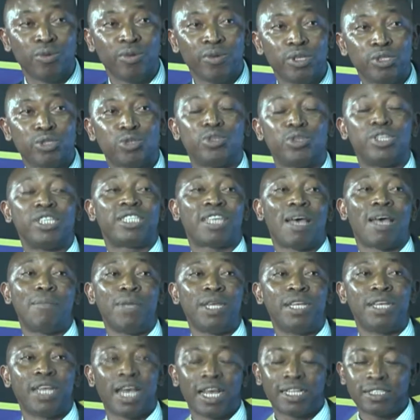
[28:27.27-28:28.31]
to
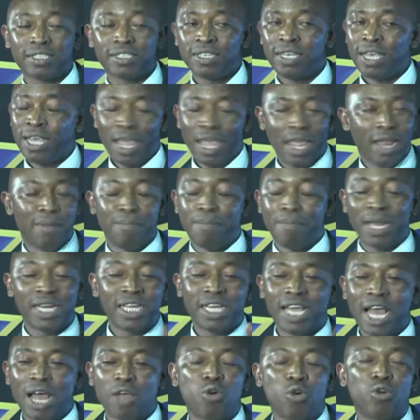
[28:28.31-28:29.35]
determine that
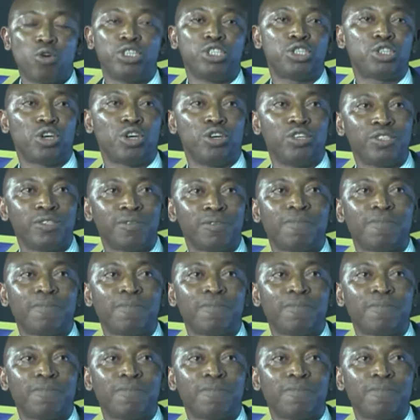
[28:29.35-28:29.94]
medical conditions